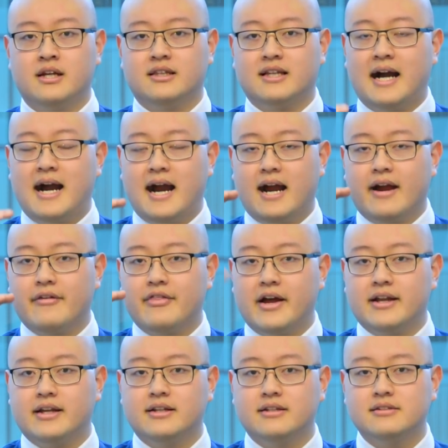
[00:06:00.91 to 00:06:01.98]
the higher
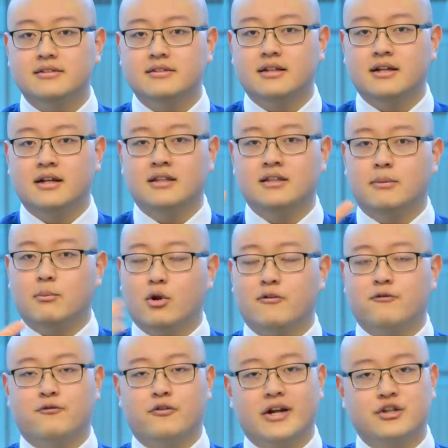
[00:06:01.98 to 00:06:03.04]
that is, the more
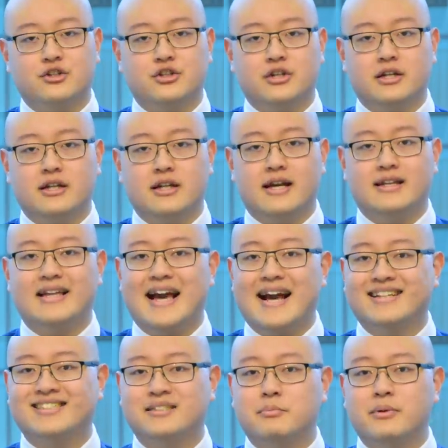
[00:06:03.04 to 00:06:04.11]
friction and
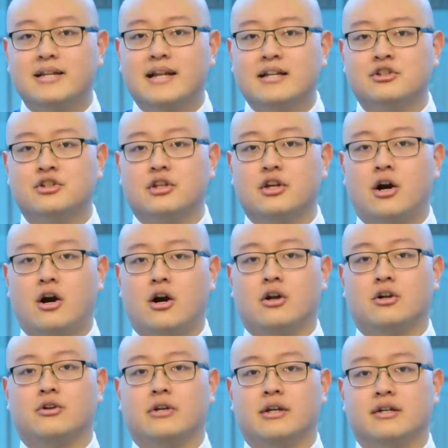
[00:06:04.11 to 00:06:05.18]
exponentially
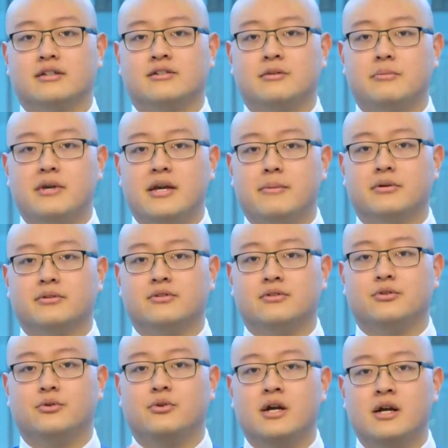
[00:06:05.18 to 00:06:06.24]
harder it is to be able
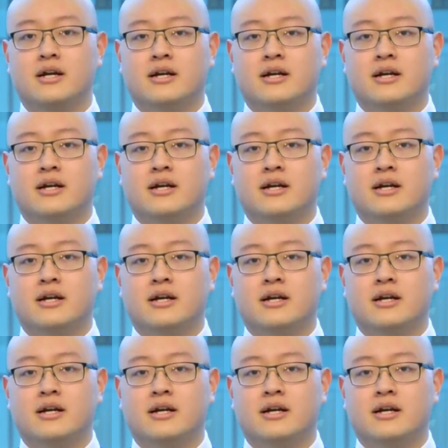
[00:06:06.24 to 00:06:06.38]
to